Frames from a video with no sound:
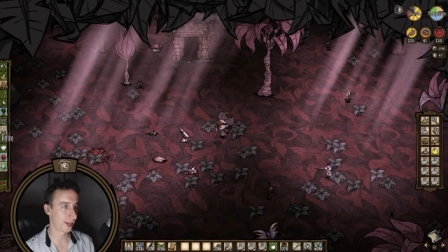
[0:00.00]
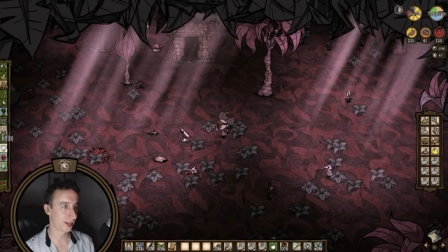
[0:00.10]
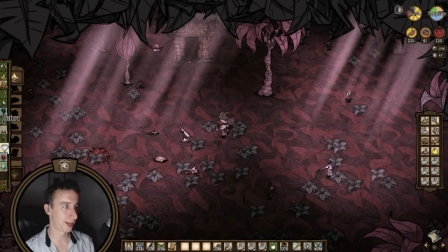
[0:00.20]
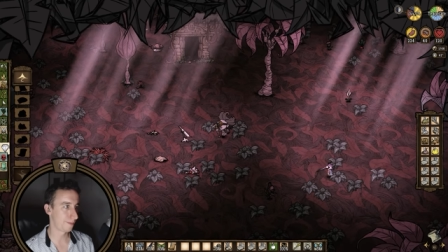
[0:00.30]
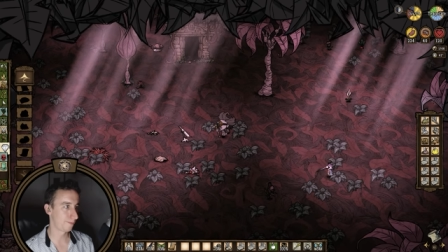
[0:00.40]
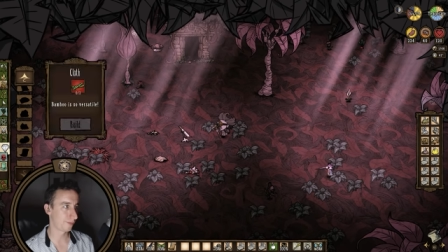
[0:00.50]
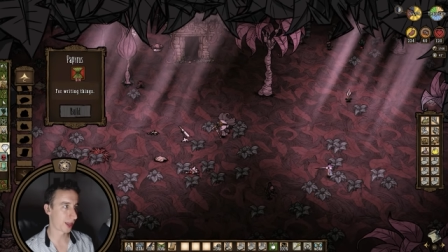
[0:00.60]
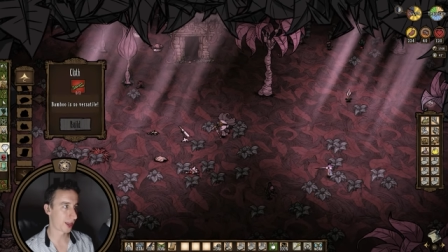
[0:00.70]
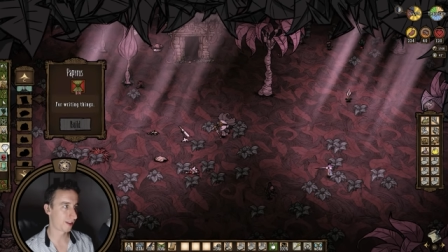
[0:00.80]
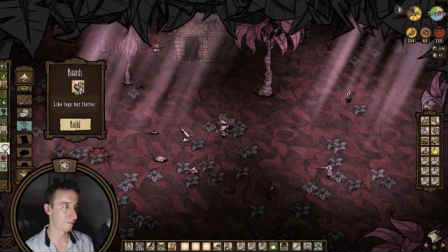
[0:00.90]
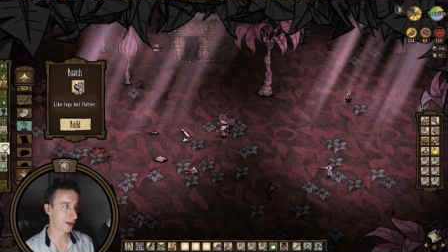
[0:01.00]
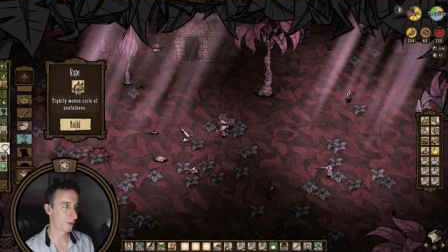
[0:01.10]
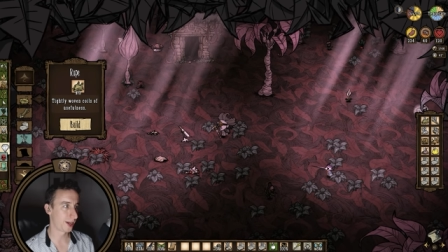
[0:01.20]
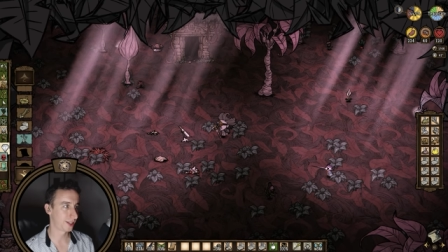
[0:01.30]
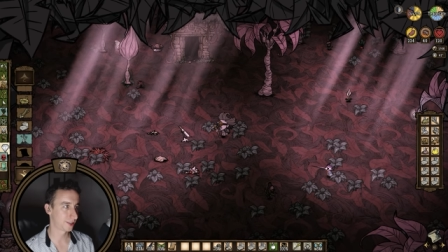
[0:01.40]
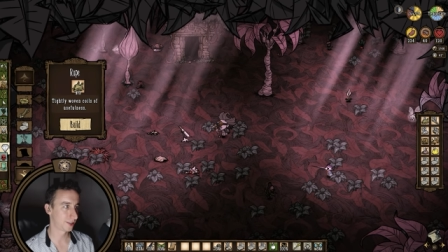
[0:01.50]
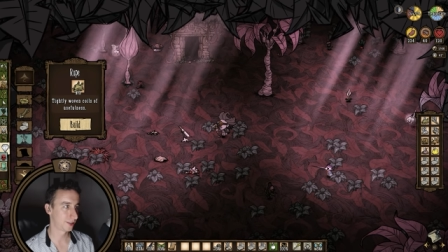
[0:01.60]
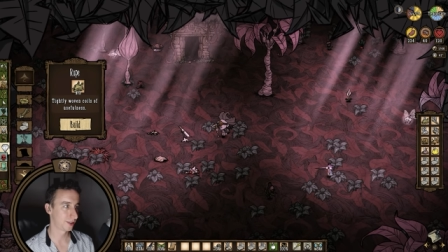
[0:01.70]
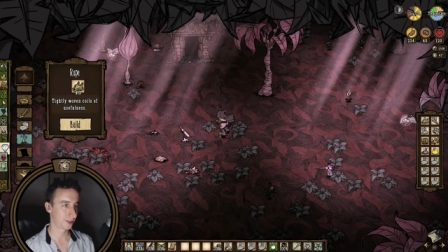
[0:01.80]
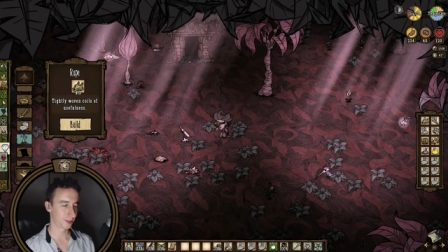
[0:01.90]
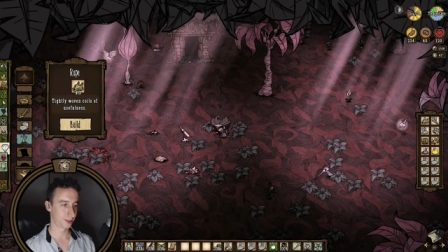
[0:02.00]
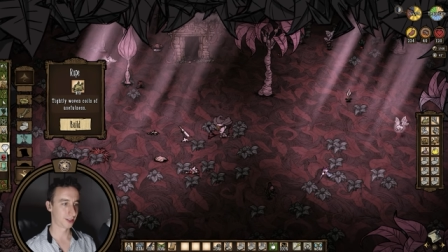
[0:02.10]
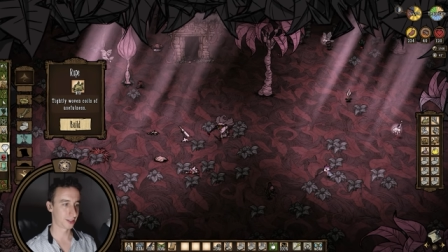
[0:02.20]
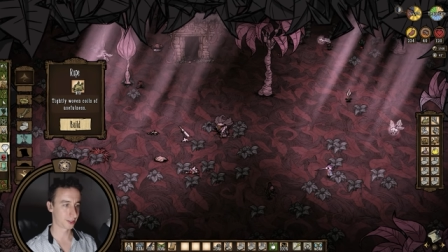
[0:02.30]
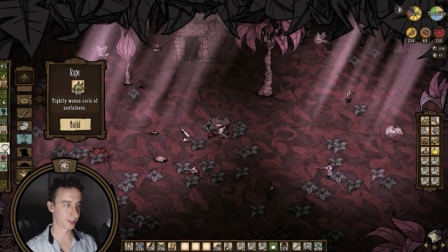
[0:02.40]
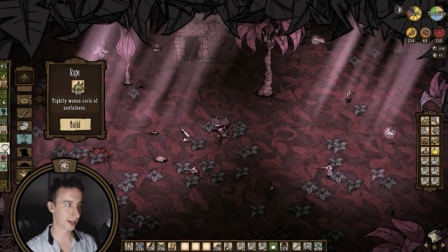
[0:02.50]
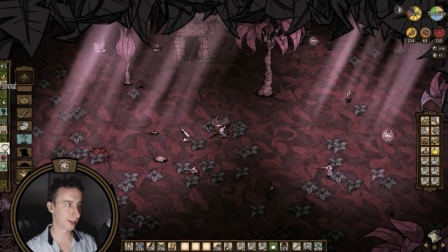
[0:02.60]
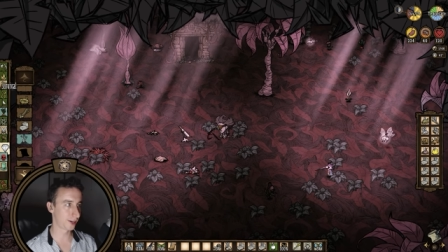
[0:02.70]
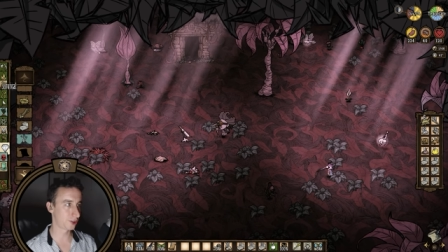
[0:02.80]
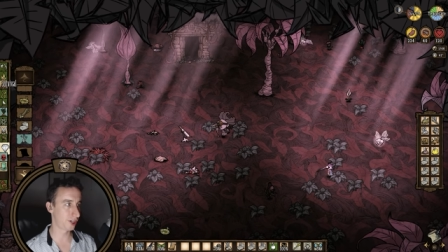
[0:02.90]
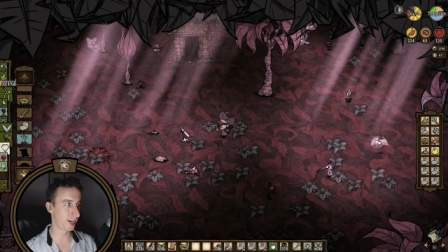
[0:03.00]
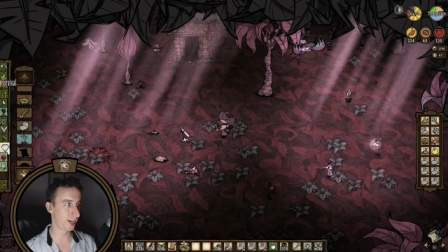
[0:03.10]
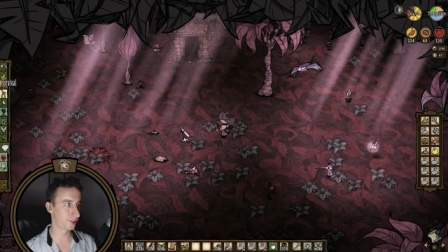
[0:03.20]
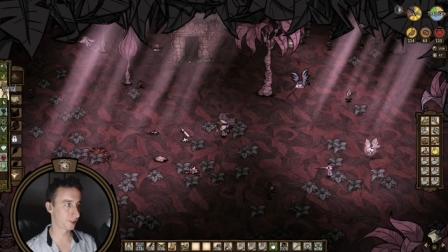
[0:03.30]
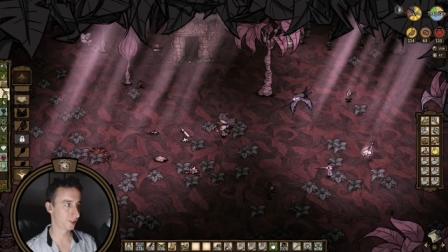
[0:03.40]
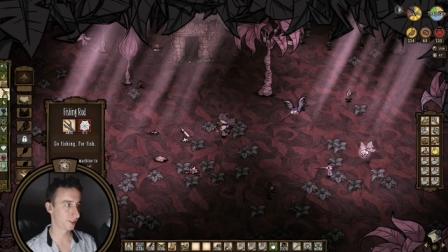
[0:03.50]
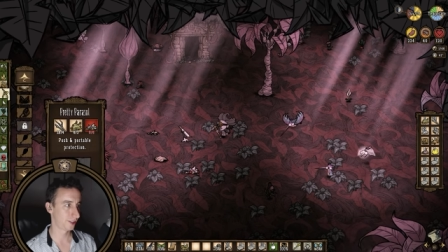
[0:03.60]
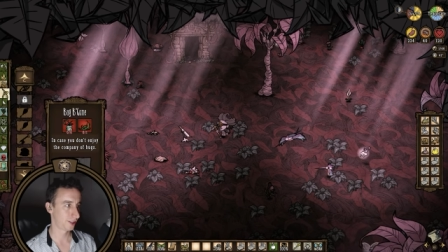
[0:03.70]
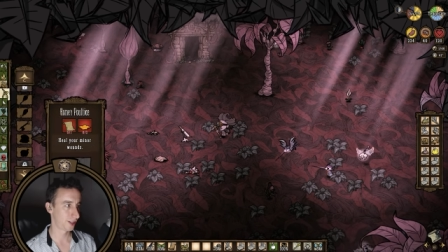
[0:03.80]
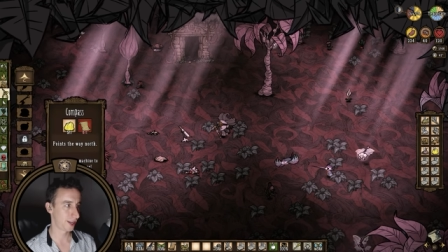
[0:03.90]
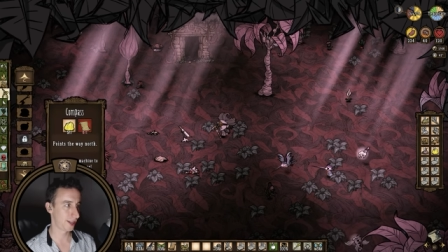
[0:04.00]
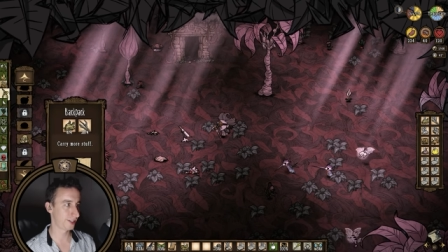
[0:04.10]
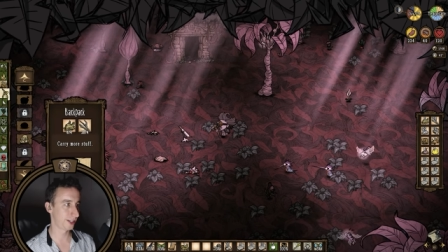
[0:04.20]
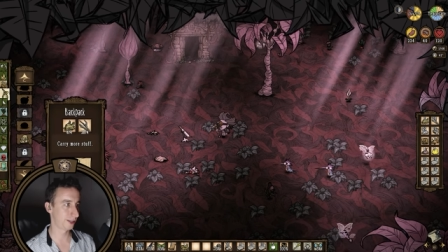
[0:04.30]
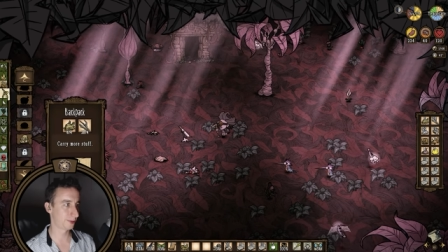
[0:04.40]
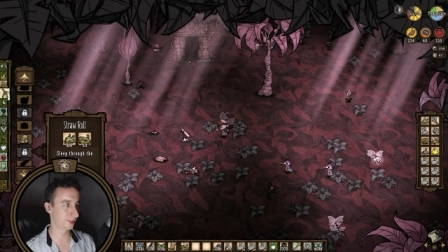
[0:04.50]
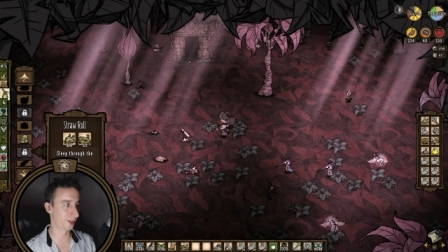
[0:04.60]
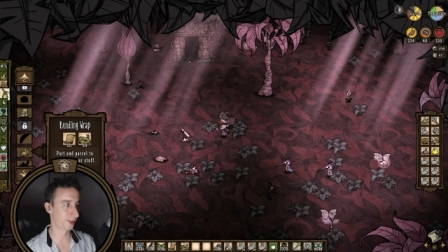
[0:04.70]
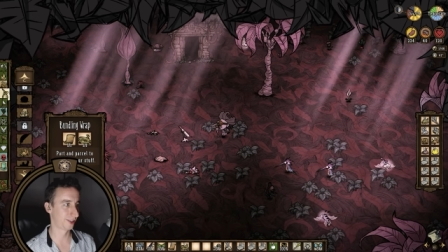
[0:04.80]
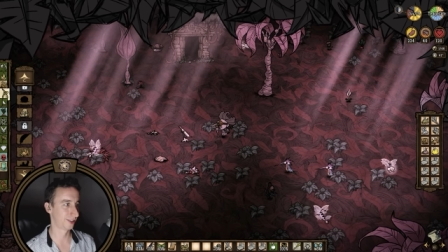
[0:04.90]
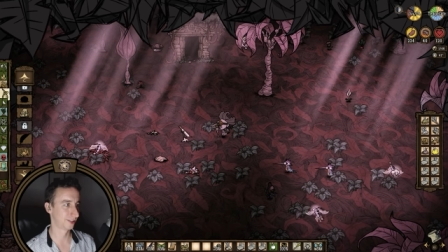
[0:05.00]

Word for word: I have my ways, and it's not gonna change anytime soon.